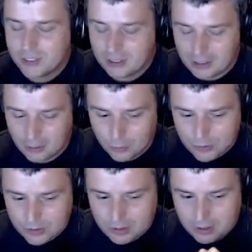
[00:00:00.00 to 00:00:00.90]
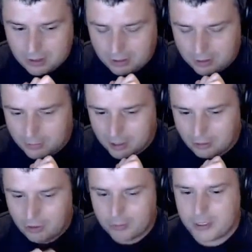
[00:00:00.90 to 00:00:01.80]
it was going to be
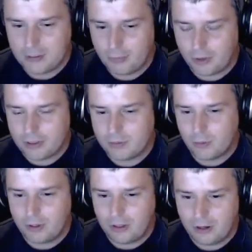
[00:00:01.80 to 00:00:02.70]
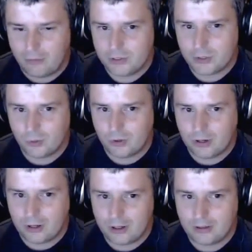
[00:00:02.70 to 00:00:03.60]
encrypted, point to point, never stored
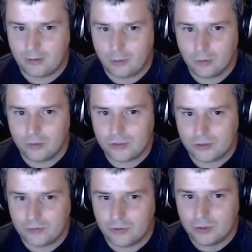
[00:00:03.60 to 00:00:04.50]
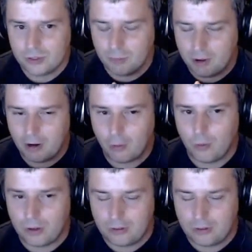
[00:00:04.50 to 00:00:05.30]
on Google servers, no matter what.